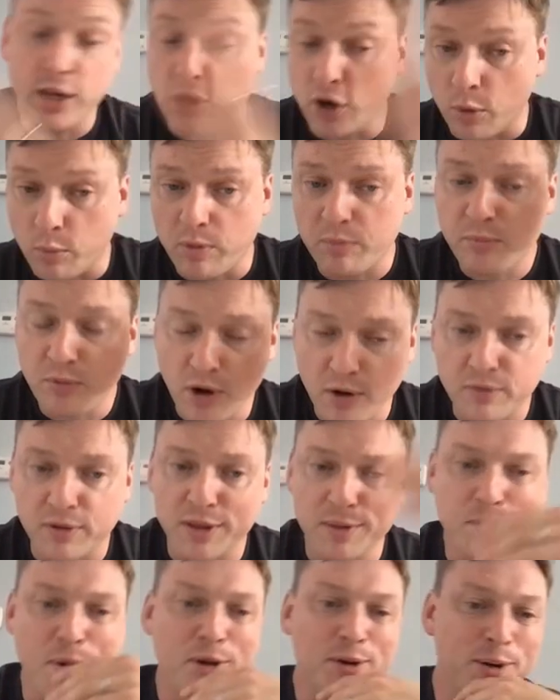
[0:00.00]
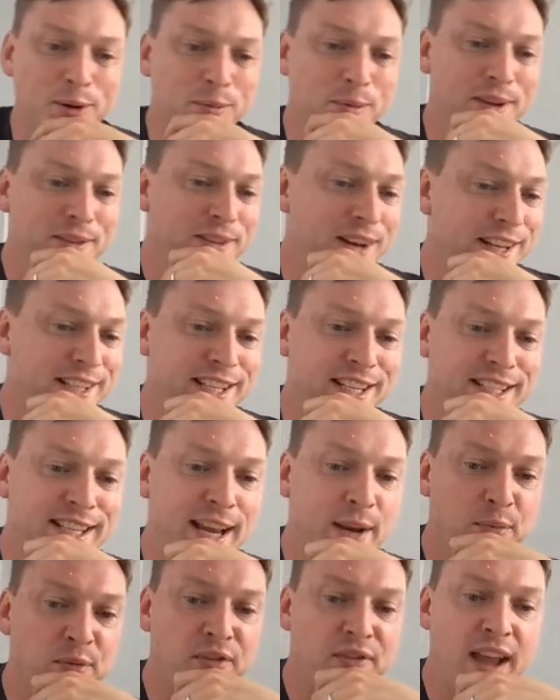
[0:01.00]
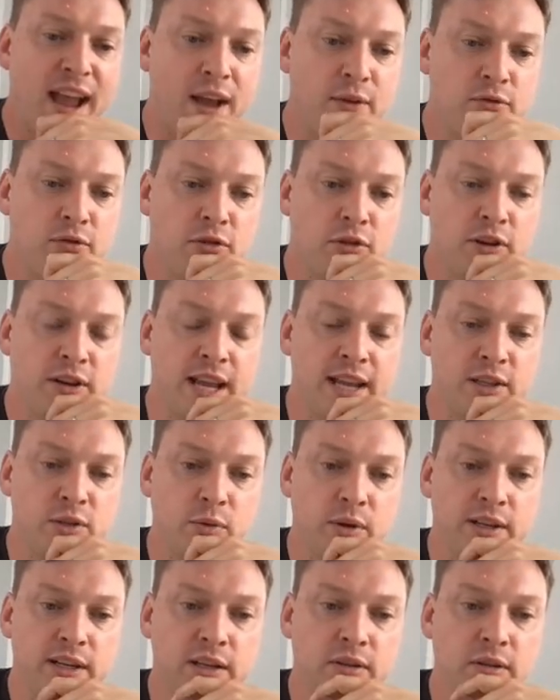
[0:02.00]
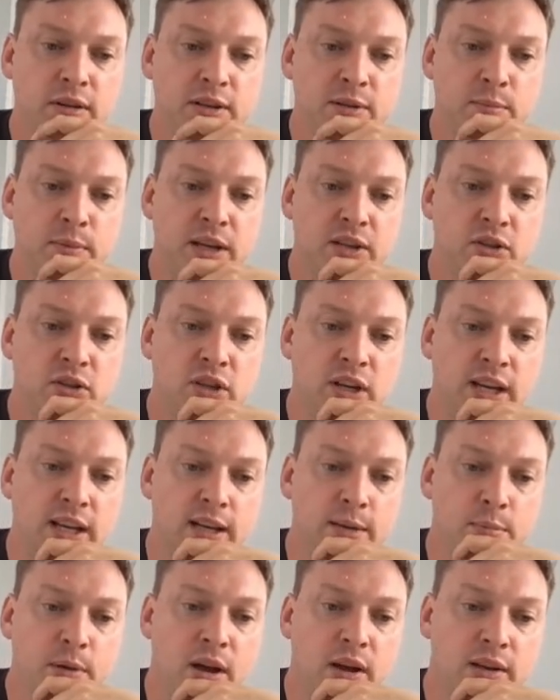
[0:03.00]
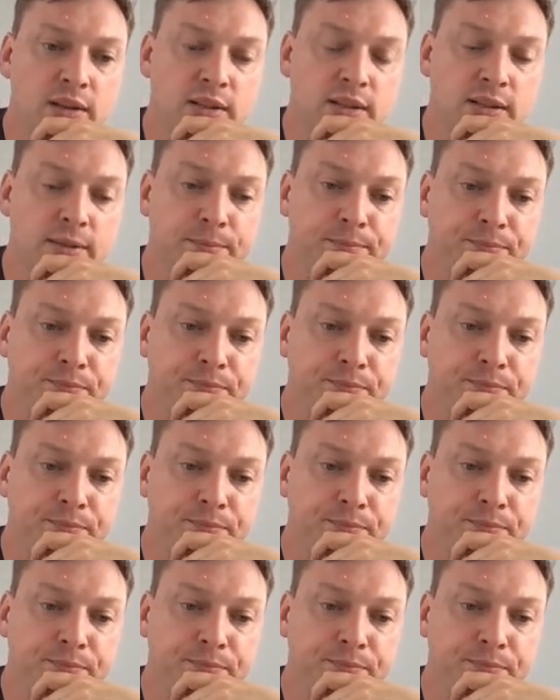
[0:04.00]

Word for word: know, we've proven the model with, as I said, with Kafka and end-to-end encrypted messaging in the past.